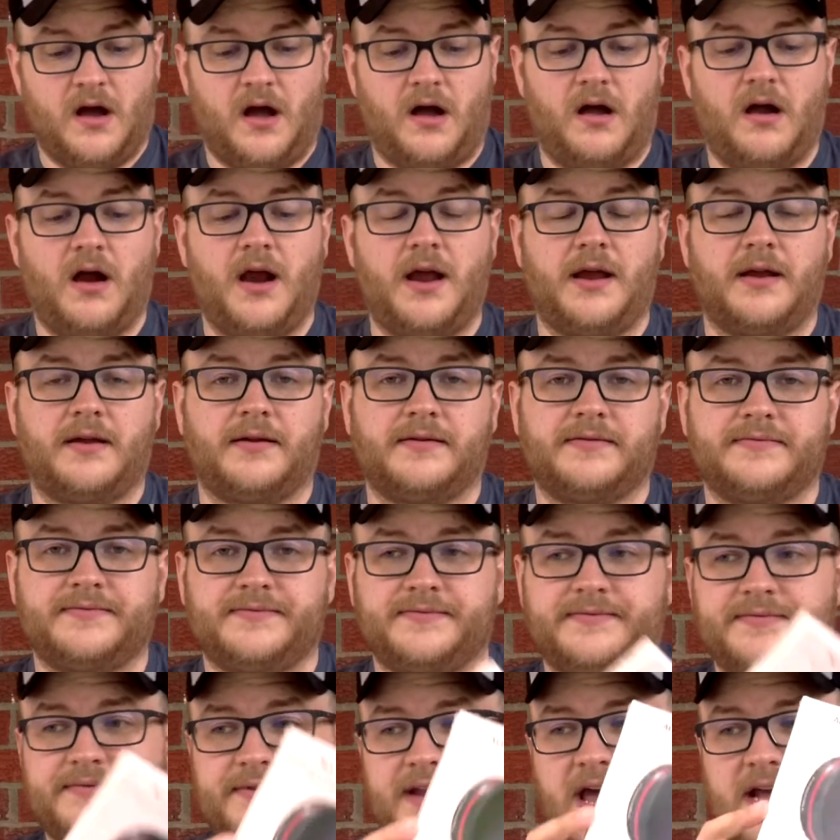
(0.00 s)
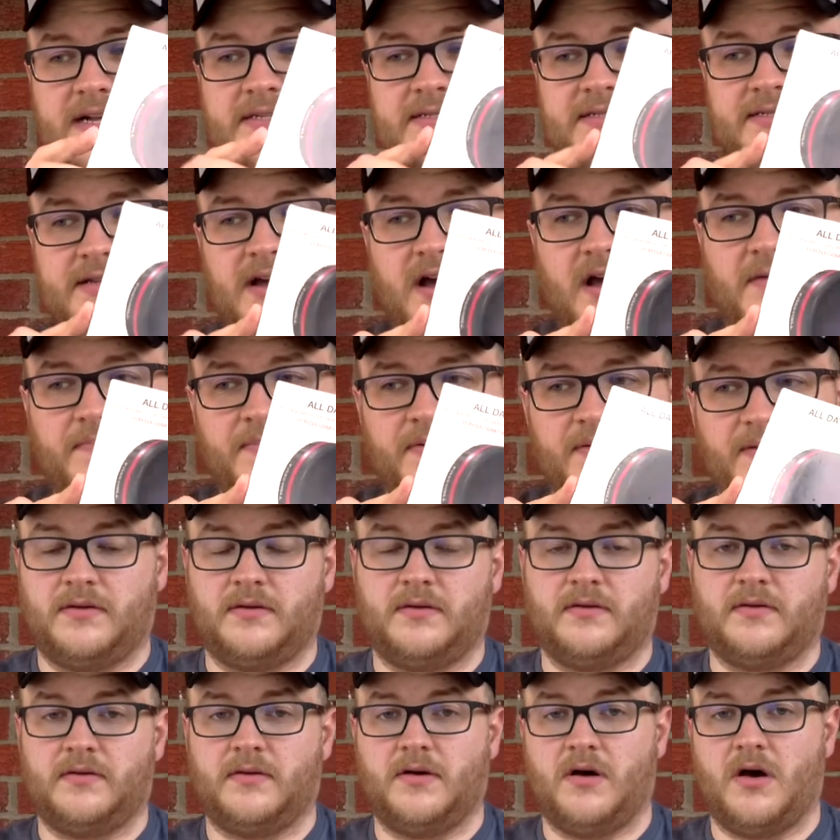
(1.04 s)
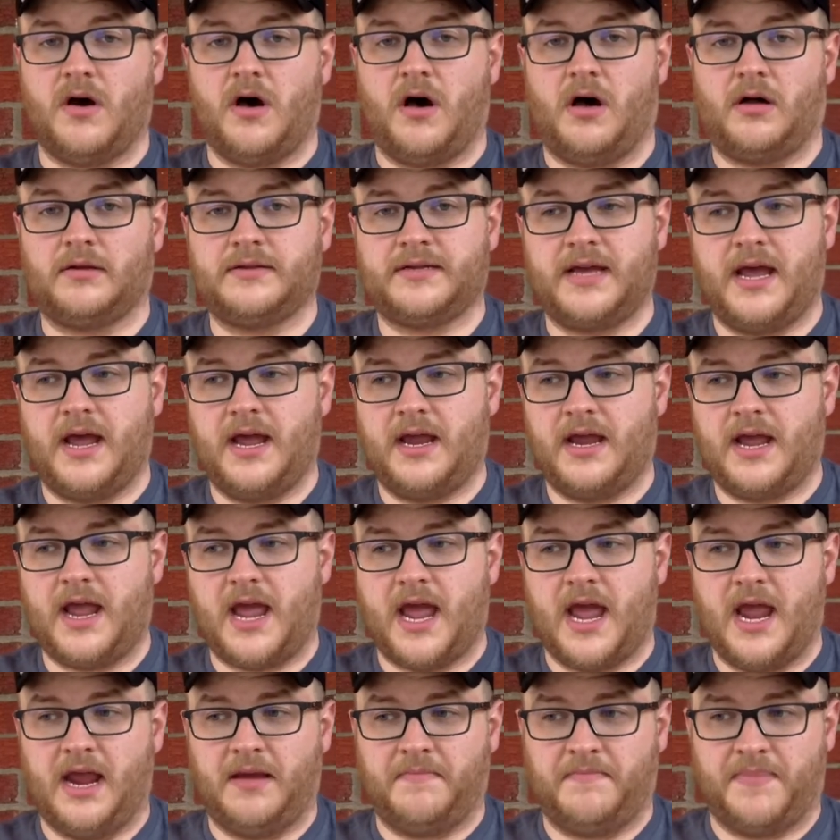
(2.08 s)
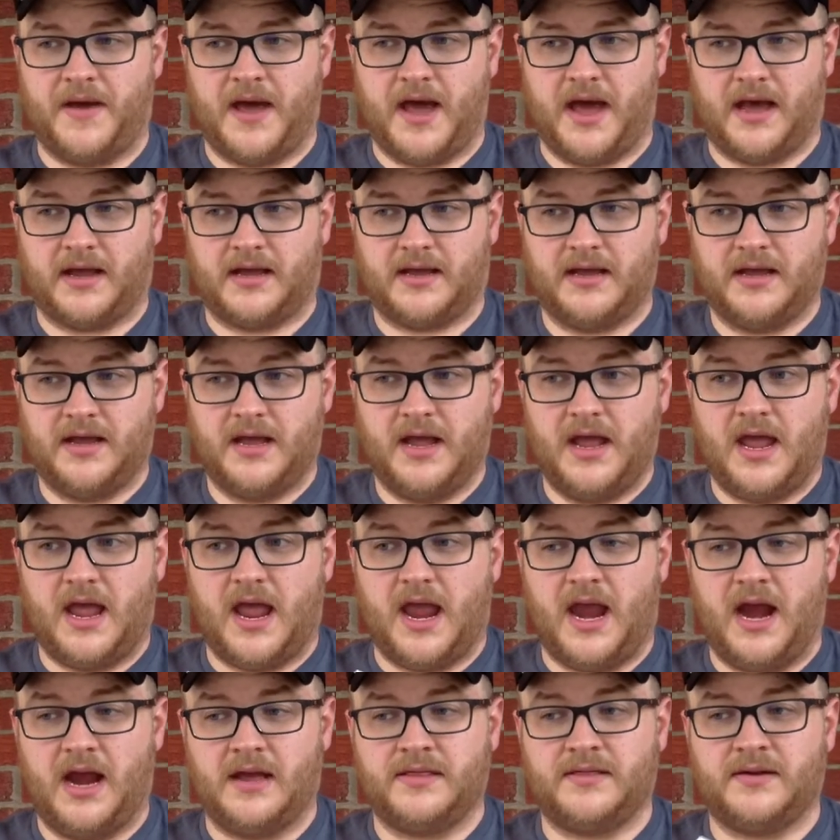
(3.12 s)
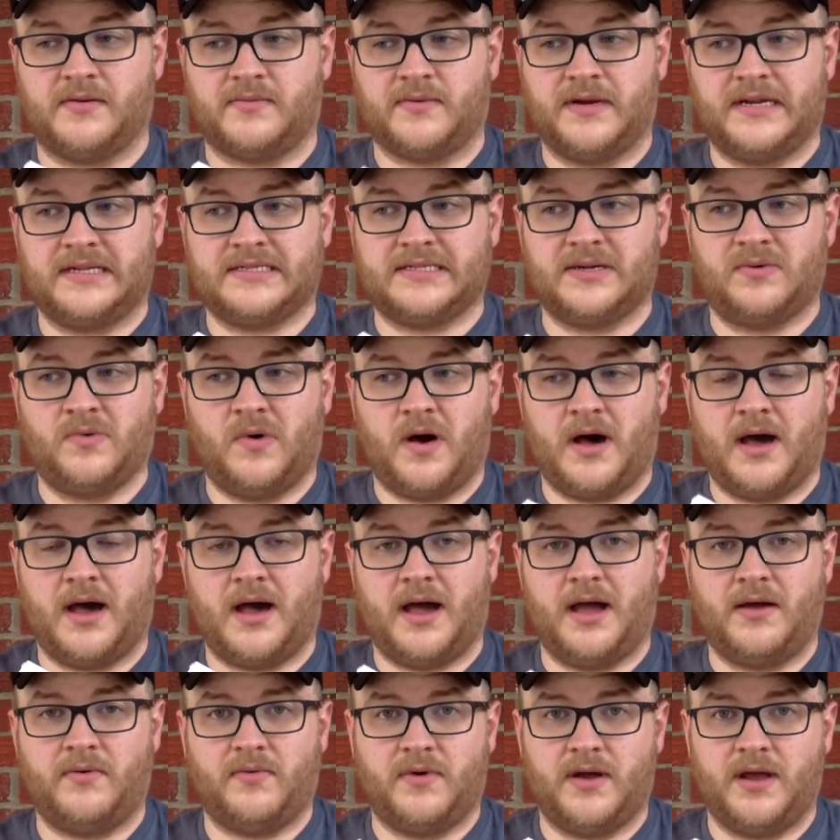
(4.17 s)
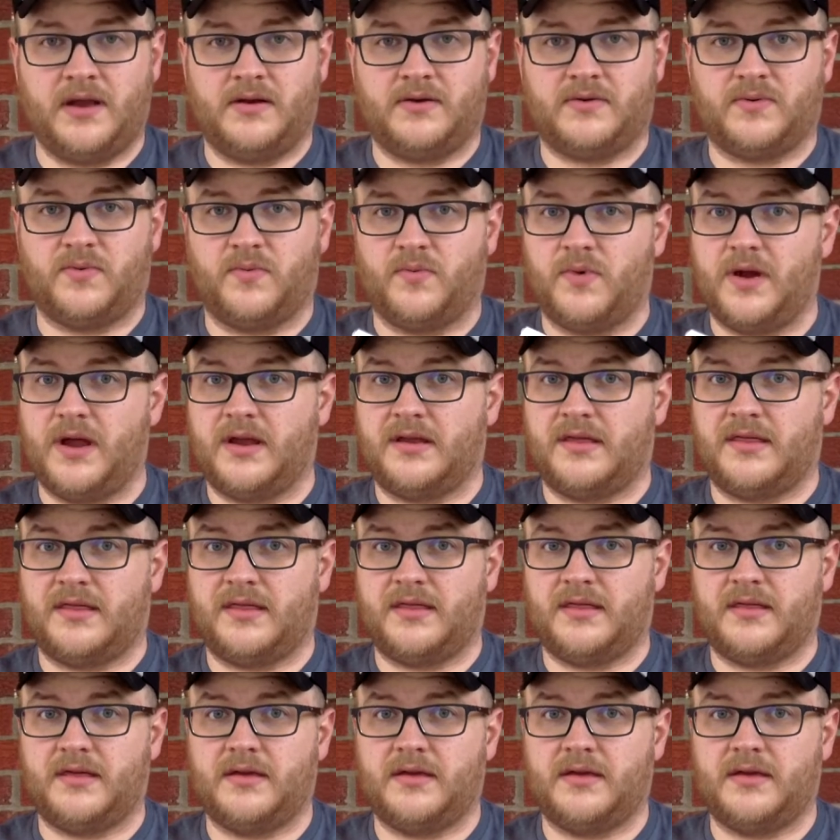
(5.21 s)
Alright, next up, all day 8-pack. And the reason why I went with